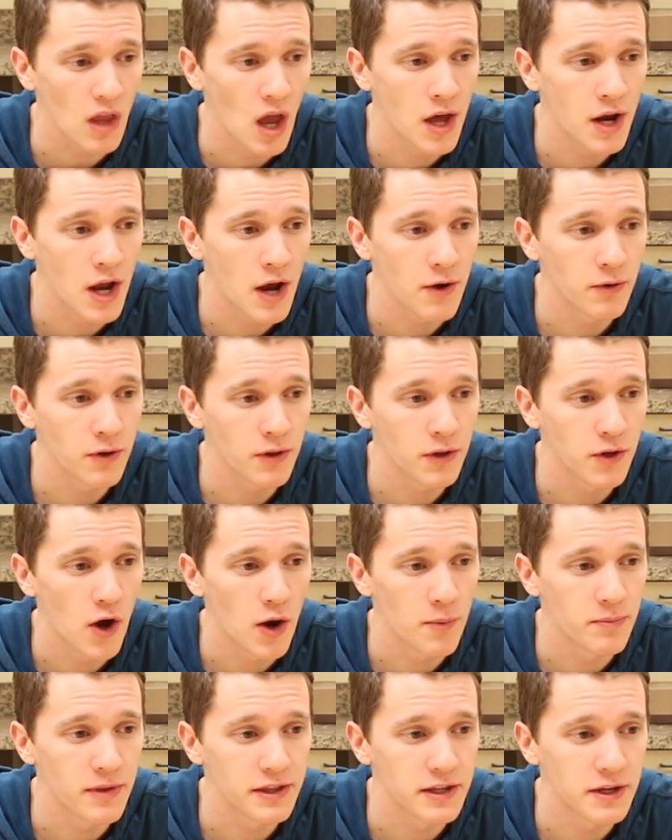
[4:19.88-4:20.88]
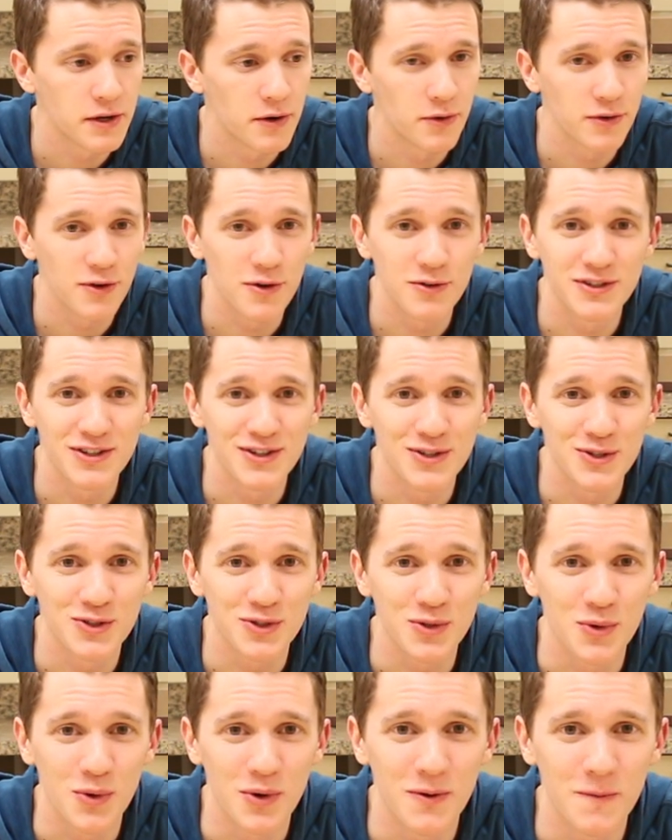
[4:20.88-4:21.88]
And I really hope that they don't go to this
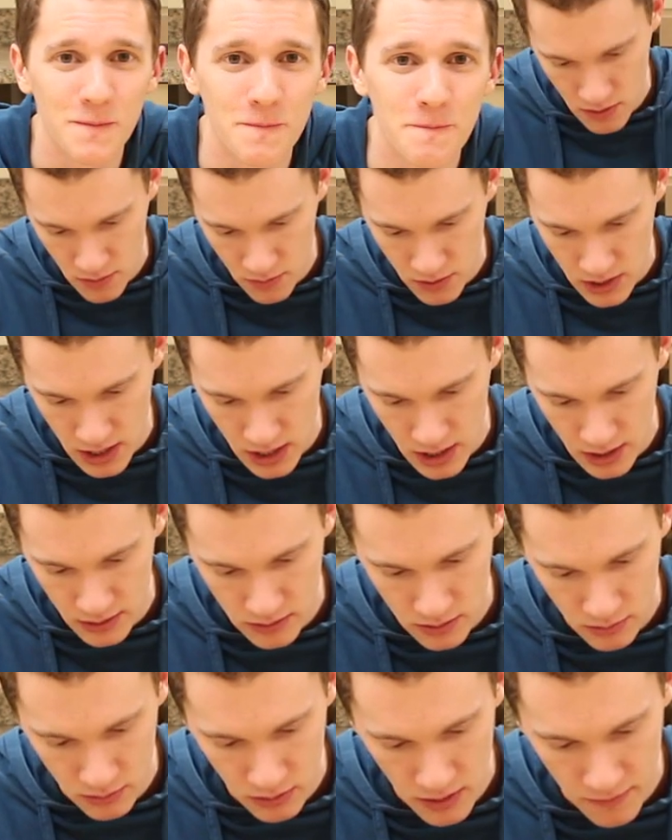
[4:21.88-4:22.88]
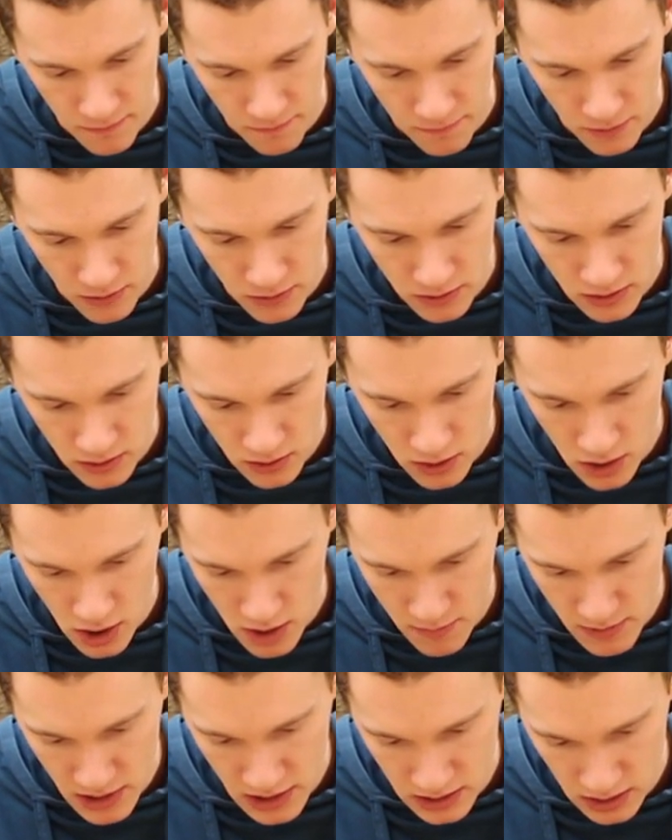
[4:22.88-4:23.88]
school. Okay, so the first
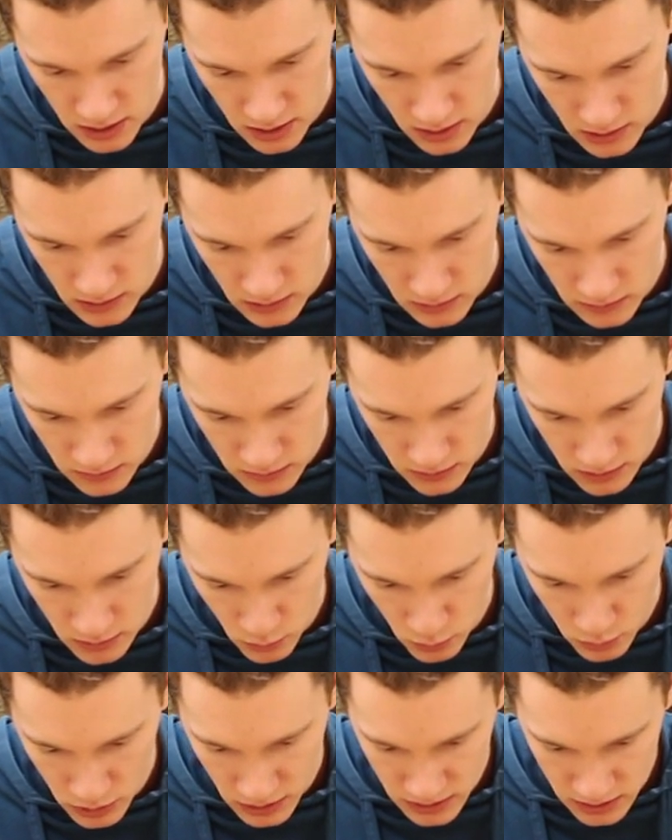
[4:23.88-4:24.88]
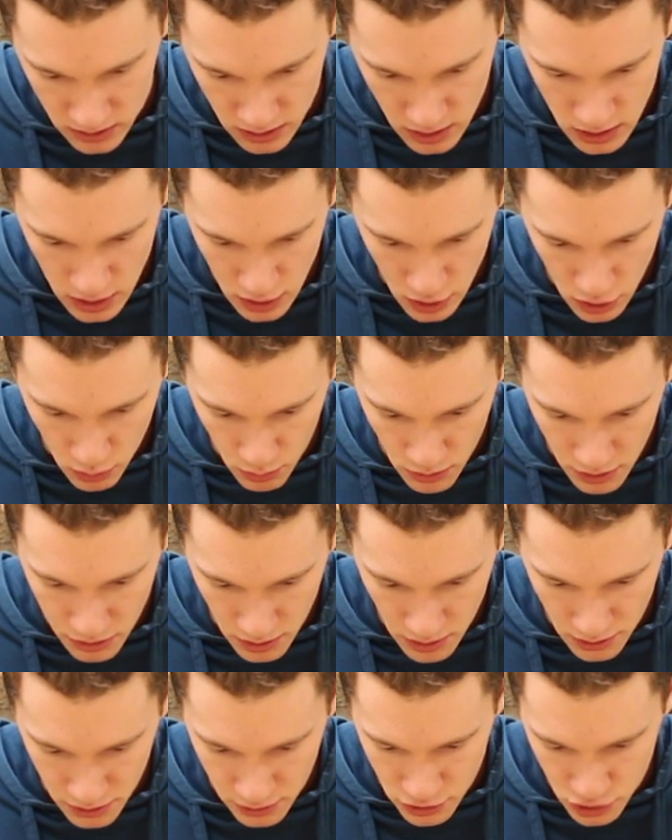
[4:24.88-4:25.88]
comment is, what's the deal with
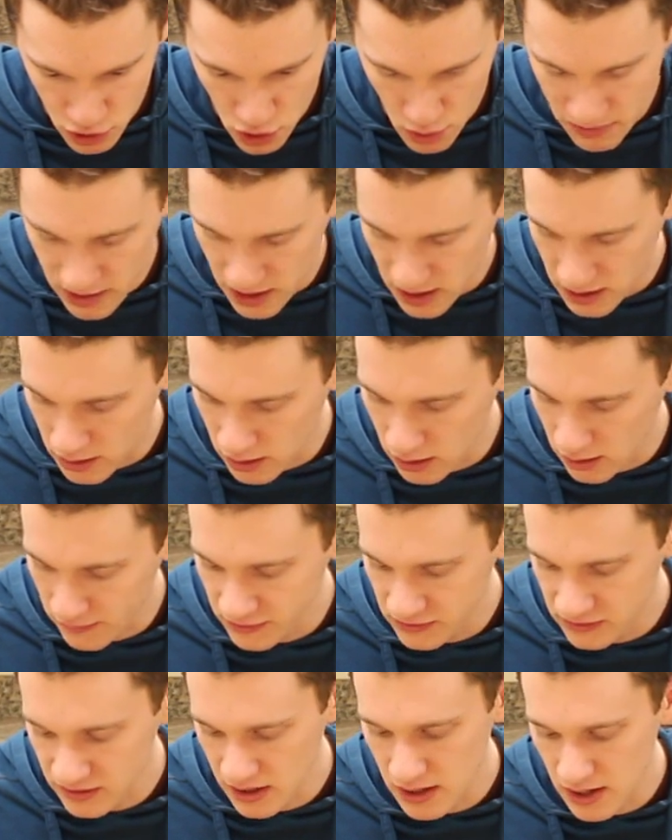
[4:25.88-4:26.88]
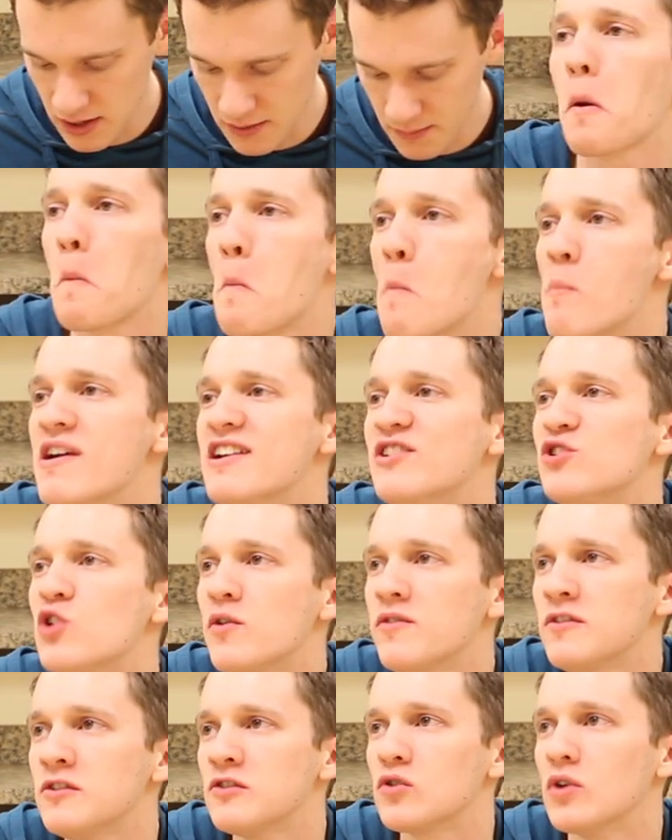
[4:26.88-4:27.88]
all the Chopin all of a sudden?
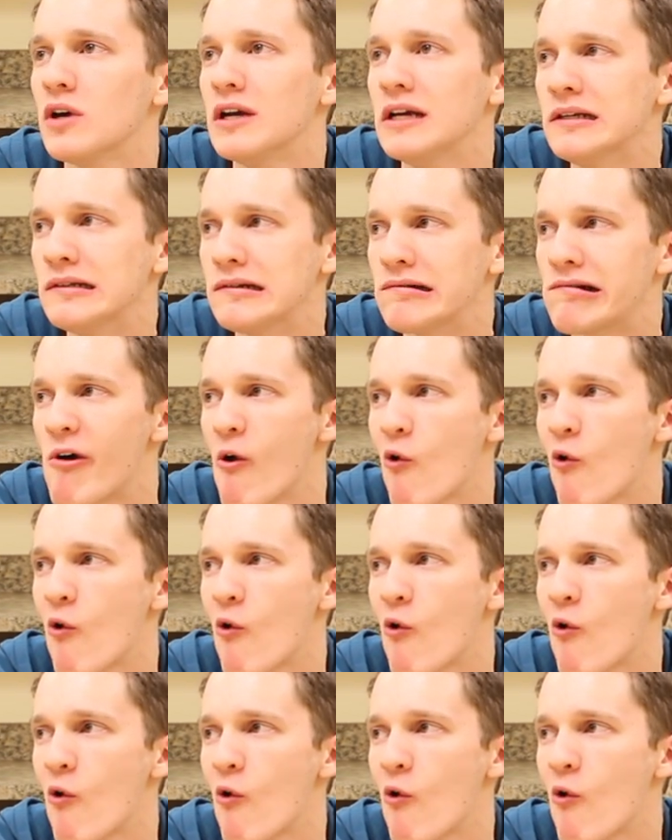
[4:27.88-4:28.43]
Beethoven's great.